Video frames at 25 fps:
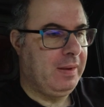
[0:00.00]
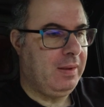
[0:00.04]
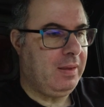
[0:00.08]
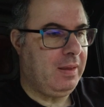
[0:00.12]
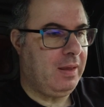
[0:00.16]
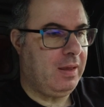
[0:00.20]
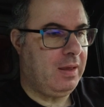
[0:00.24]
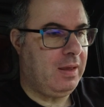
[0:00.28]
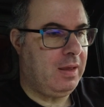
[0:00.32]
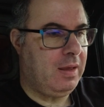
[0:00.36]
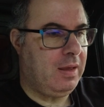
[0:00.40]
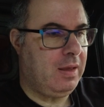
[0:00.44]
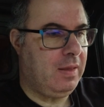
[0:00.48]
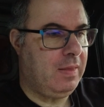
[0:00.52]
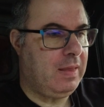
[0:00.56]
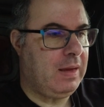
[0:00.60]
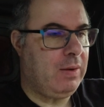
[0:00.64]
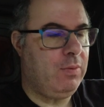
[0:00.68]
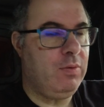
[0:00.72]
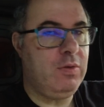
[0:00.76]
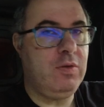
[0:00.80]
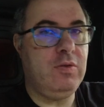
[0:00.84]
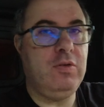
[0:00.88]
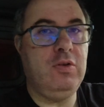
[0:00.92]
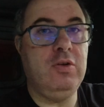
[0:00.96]
That
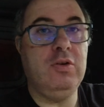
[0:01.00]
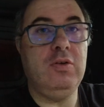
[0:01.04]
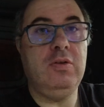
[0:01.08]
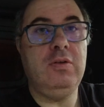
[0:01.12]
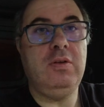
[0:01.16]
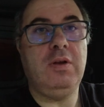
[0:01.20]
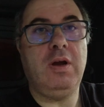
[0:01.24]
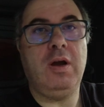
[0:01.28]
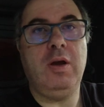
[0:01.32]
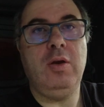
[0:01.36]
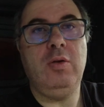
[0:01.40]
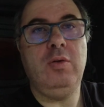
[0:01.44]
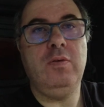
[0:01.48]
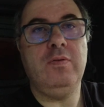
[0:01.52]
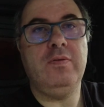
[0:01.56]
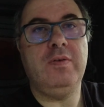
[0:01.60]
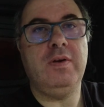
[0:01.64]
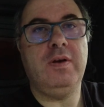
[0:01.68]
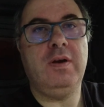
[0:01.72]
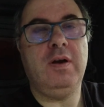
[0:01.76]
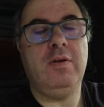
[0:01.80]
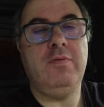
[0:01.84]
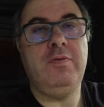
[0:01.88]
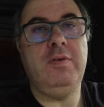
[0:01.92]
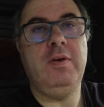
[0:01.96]
was done
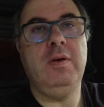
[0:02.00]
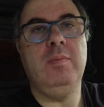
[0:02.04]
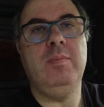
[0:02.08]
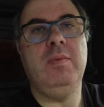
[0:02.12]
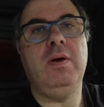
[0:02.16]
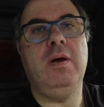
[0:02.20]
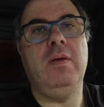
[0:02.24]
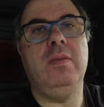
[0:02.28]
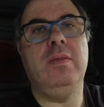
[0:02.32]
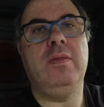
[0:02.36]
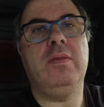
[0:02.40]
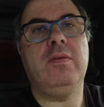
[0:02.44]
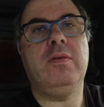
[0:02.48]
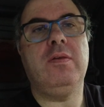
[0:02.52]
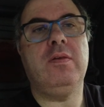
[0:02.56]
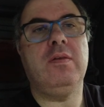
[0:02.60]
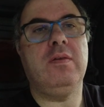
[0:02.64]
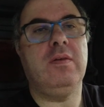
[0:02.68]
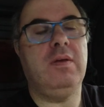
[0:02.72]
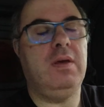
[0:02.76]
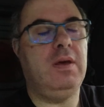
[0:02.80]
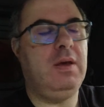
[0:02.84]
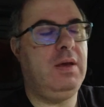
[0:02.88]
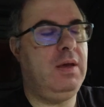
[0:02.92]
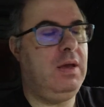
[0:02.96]
over a few months.
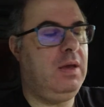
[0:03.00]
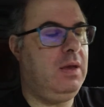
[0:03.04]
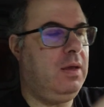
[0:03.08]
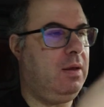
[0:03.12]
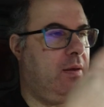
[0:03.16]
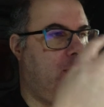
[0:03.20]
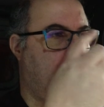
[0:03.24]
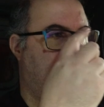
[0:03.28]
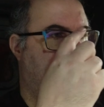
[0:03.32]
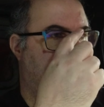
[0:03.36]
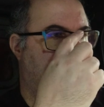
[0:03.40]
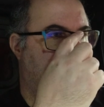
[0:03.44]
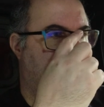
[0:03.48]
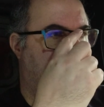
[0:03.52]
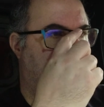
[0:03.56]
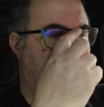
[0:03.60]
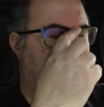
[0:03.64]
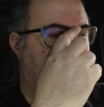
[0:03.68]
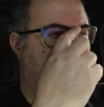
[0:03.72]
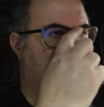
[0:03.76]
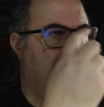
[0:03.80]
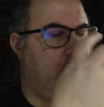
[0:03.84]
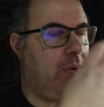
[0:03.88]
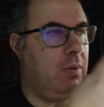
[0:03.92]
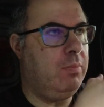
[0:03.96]
I
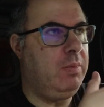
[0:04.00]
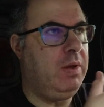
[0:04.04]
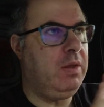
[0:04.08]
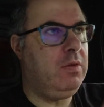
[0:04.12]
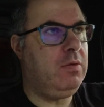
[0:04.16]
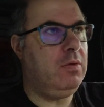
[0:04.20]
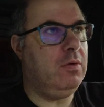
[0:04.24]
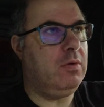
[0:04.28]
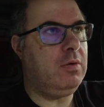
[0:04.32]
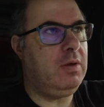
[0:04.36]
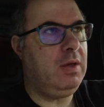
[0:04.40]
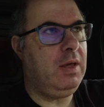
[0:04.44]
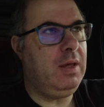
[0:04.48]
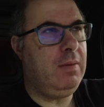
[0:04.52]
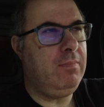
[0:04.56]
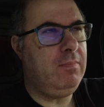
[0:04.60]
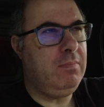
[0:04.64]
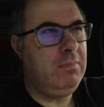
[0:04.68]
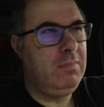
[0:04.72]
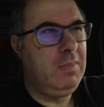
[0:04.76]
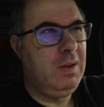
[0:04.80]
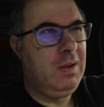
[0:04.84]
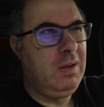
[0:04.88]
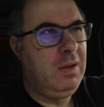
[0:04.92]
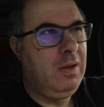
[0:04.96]
think it probably took
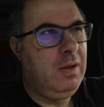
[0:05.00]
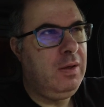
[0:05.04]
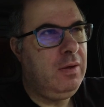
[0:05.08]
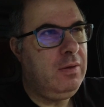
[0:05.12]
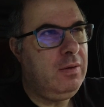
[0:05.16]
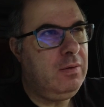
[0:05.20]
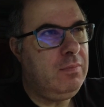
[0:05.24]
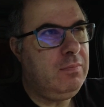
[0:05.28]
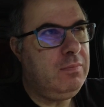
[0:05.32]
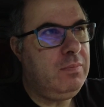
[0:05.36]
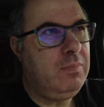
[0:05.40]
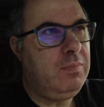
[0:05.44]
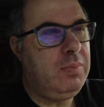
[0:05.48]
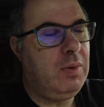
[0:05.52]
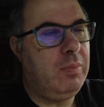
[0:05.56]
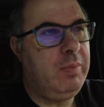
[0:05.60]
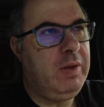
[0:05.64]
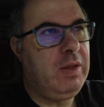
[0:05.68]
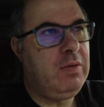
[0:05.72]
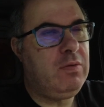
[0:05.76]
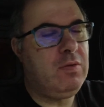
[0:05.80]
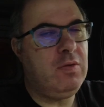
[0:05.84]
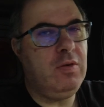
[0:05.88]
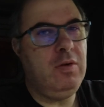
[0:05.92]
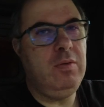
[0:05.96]
him
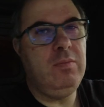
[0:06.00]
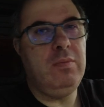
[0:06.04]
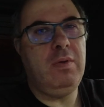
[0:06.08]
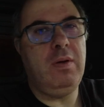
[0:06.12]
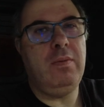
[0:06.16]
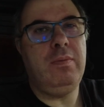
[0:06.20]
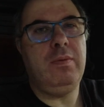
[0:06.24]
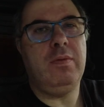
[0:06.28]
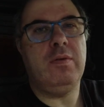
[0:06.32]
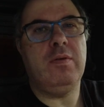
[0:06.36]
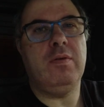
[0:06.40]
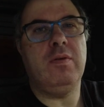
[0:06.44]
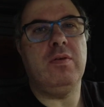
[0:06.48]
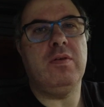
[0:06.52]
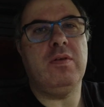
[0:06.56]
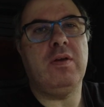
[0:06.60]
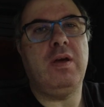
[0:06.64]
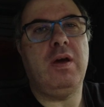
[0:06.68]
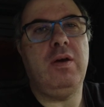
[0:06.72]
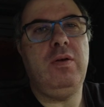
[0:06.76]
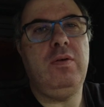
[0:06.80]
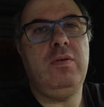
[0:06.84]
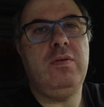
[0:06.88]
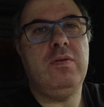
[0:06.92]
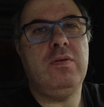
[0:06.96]
probably 2 months or
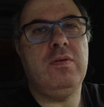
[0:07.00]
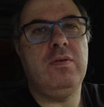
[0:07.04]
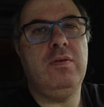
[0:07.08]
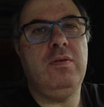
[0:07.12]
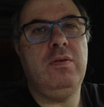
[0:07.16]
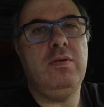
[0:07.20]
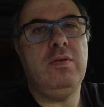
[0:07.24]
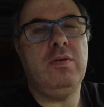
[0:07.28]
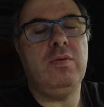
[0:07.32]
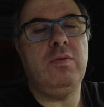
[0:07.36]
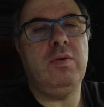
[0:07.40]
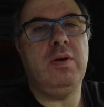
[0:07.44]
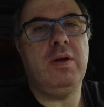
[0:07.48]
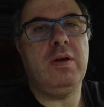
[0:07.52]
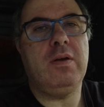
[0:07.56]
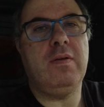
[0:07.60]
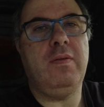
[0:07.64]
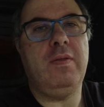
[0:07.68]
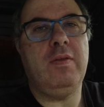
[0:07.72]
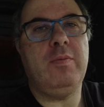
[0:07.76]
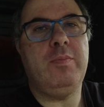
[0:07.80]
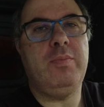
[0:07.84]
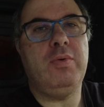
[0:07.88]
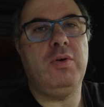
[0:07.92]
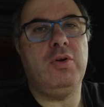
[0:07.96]
so to work
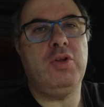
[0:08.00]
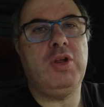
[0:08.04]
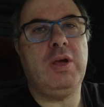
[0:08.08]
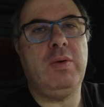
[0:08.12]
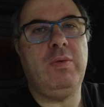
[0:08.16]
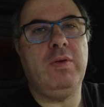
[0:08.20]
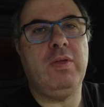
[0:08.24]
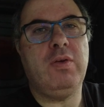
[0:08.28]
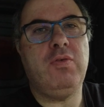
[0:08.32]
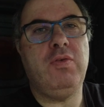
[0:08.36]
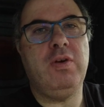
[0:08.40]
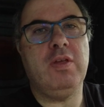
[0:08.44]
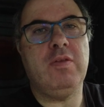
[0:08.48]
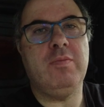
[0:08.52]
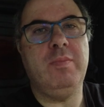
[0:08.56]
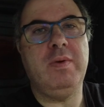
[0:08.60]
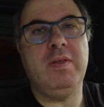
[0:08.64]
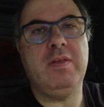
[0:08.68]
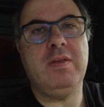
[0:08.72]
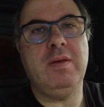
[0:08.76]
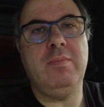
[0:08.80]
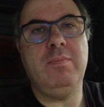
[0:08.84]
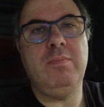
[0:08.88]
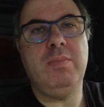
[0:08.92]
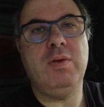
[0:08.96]
on this project with
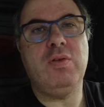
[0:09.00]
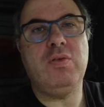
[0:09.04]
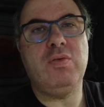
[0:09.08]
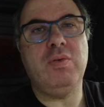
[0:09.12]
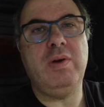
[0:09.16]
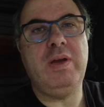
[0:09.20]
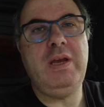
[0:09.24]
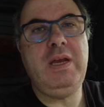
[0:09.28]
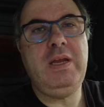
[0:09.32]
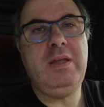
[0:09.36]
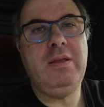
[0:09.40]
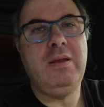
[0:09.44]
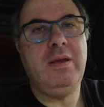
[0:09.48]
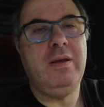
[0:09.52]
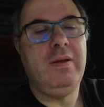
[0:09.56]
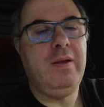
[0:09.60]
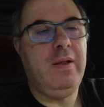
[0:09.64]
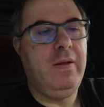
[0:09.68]
Christmas in between.